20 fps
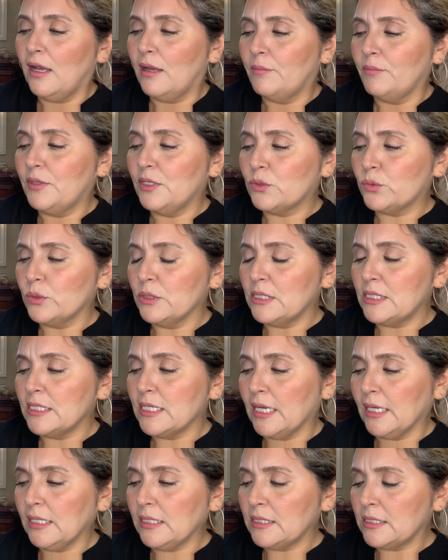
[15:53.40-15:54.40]
This one's
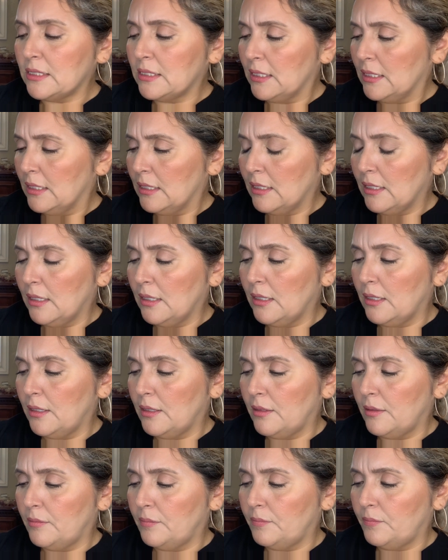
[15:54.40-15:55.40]
nice.
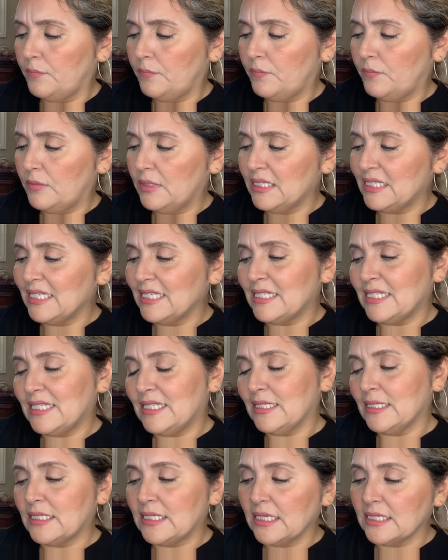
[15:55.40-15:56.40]

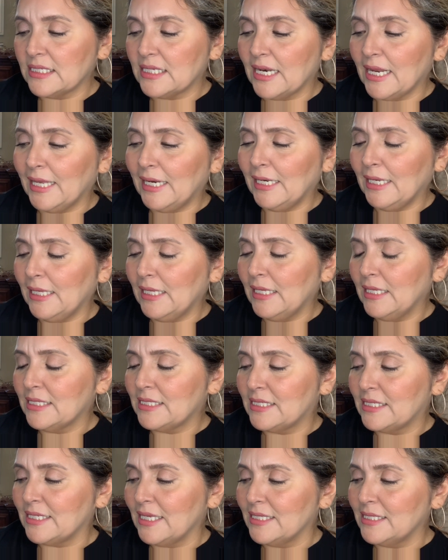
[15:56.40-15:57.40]
It says lightly
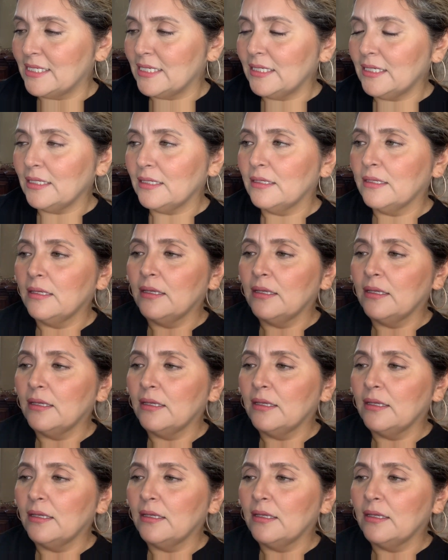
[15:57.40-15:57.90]
scented.